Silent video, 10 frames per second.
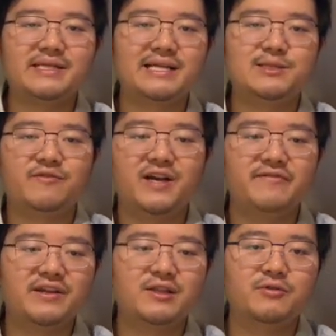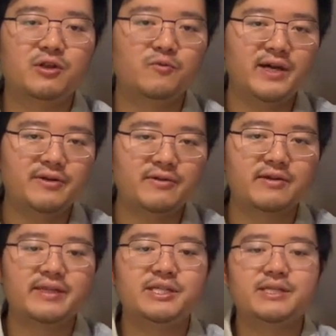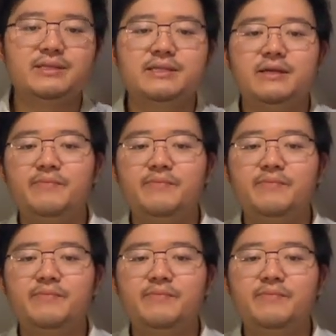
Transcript: and surviving local weather conditions.